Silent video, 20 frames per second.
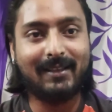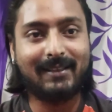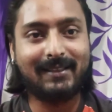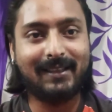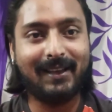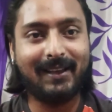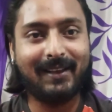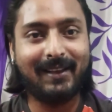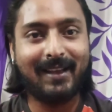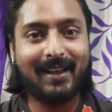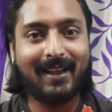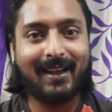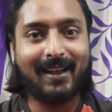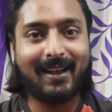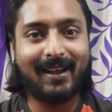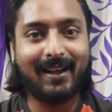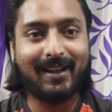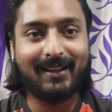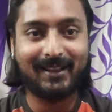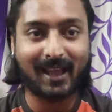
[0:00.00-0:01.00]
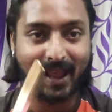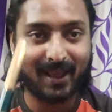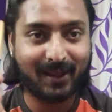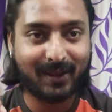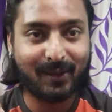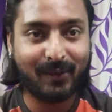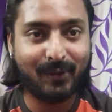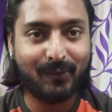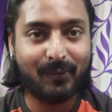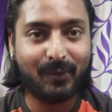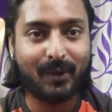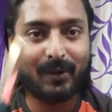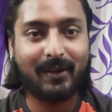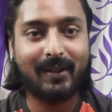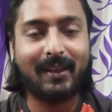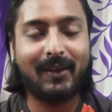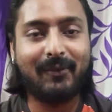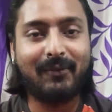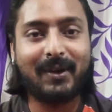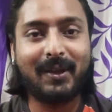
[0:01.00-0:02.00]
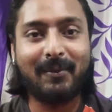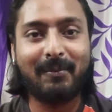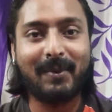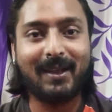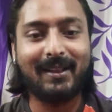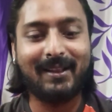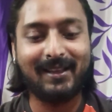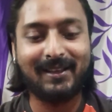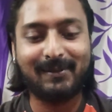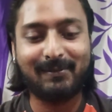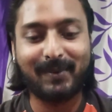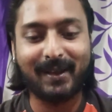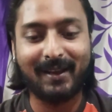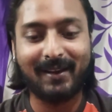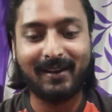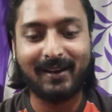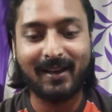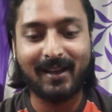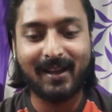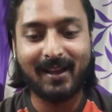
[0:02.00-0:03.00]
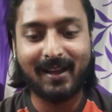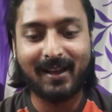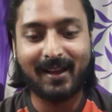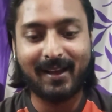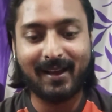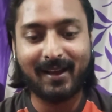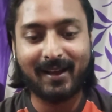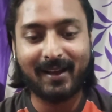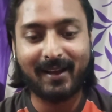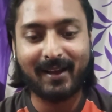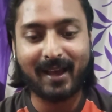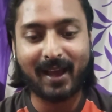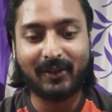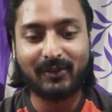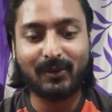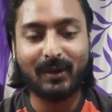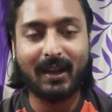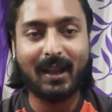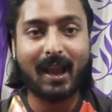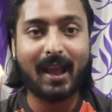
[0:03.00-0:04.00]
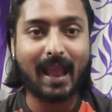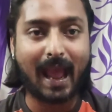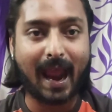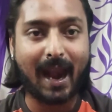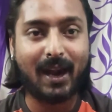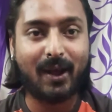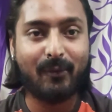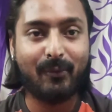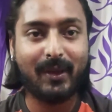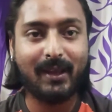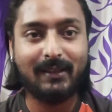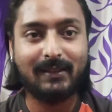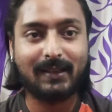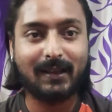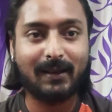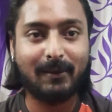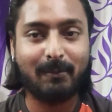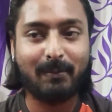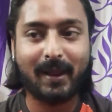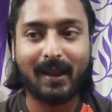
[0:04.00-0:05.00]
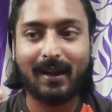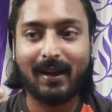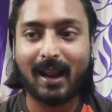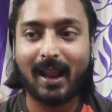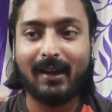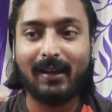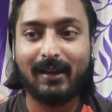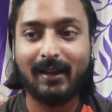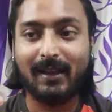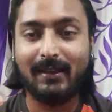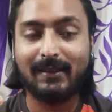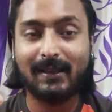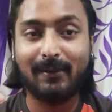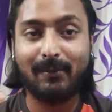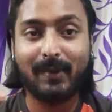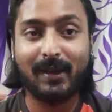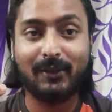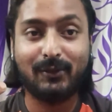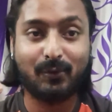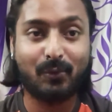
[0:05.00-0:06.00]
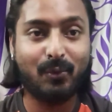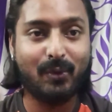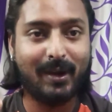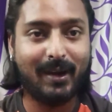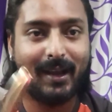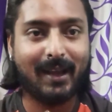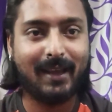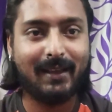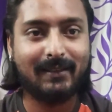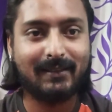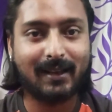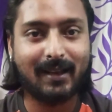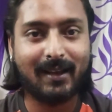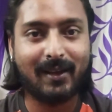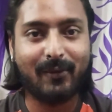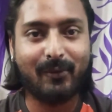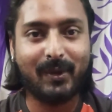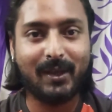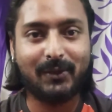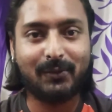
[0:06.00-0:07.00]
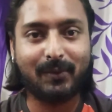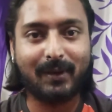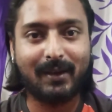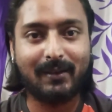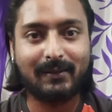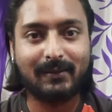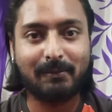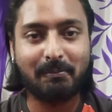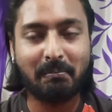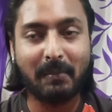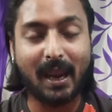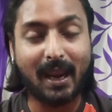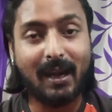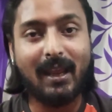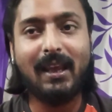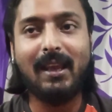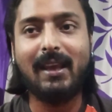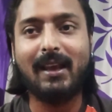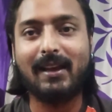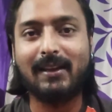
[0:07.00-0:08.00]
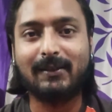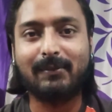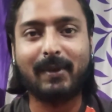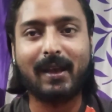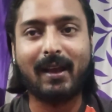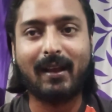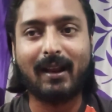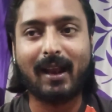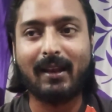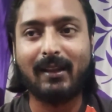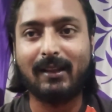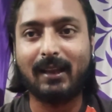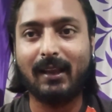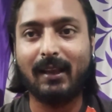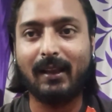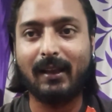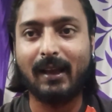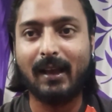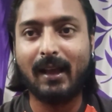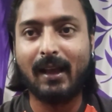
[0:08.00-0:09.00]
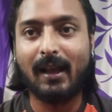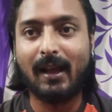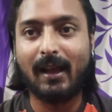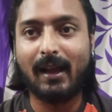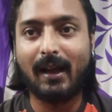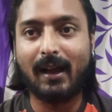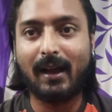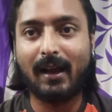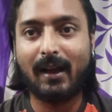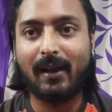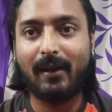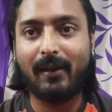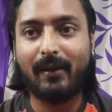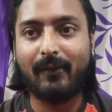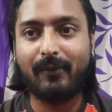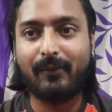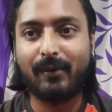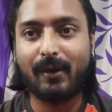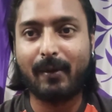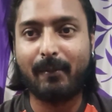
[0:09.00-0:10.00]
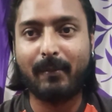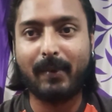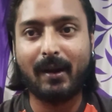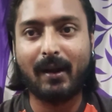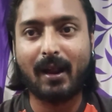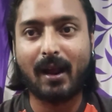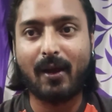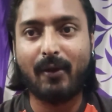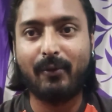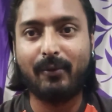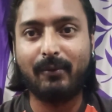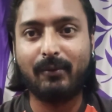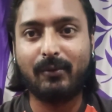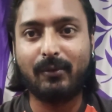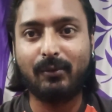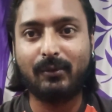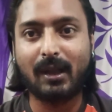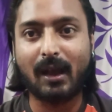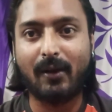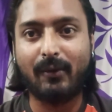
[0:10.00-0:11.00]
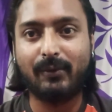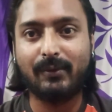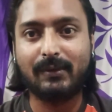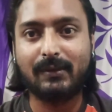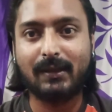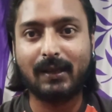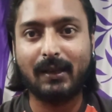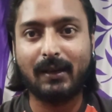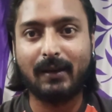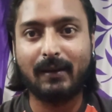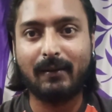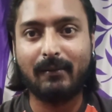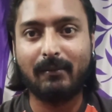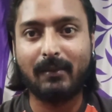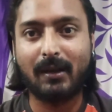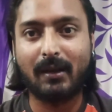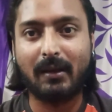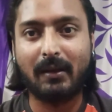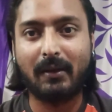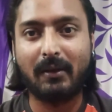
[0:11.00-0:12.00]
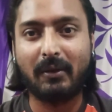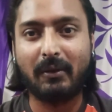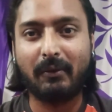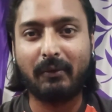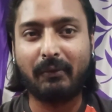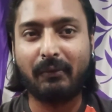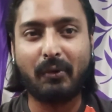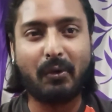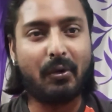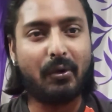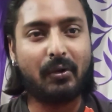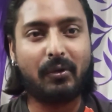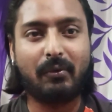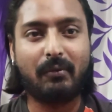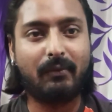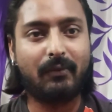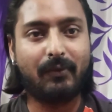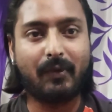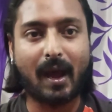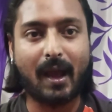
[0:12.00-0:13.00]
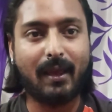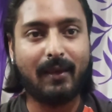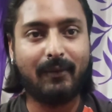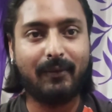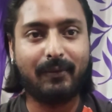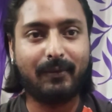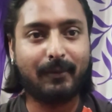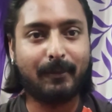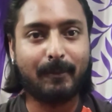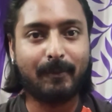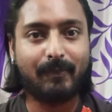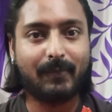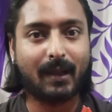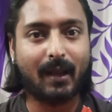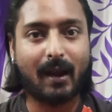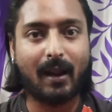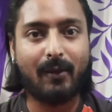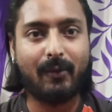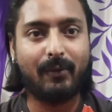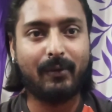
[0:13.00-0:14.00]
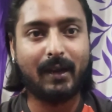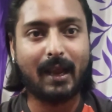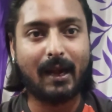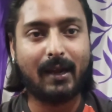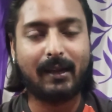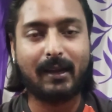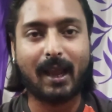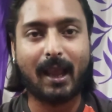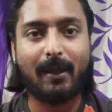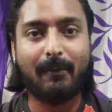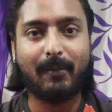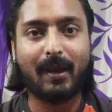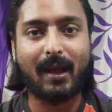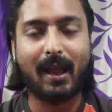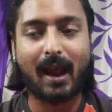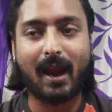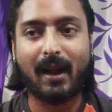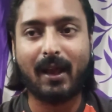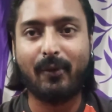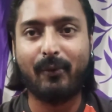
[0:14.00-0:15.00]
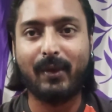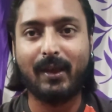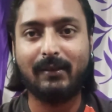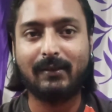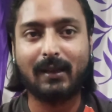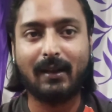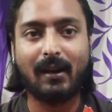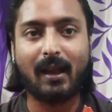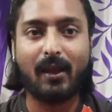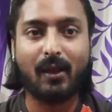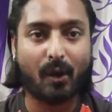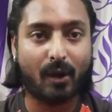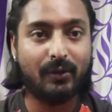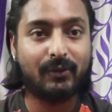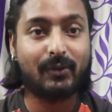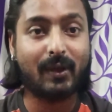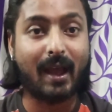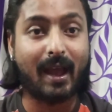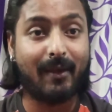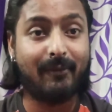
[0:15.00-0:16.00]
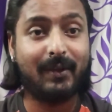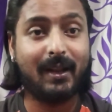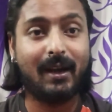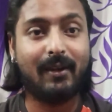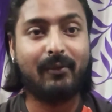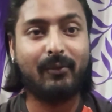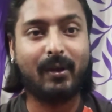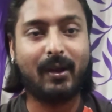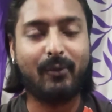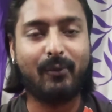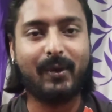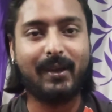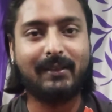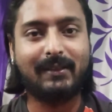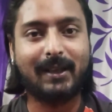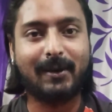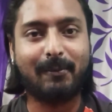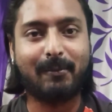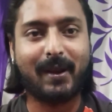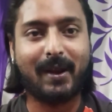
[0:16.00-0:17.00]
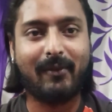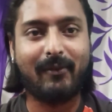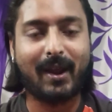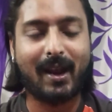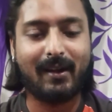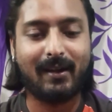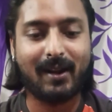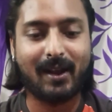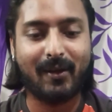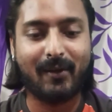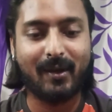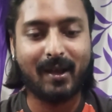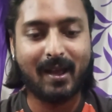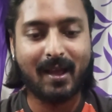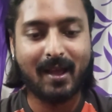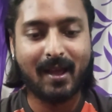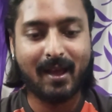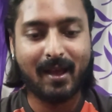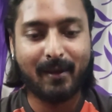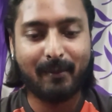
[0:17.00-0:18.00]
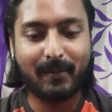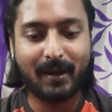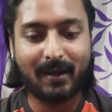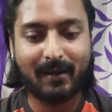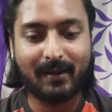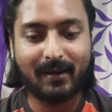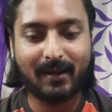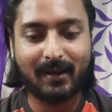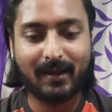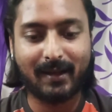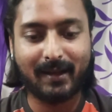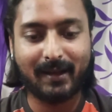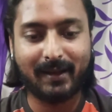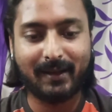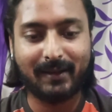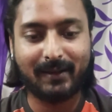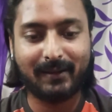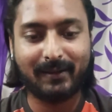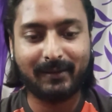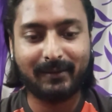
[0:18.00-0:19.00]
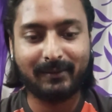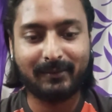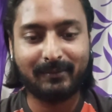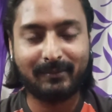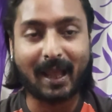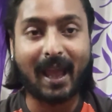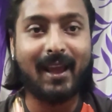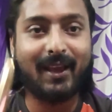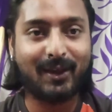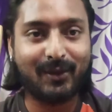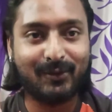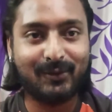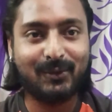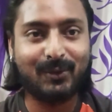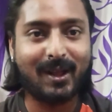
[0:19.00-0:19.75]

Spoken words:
Singh. Thank you for gifting me this pen. Actually, I had a Vincent pen like this in my school days, which was many years back. I think from around 2004, 5, around that time I had a Vincent. I also have that Vincent pen right now. But thank you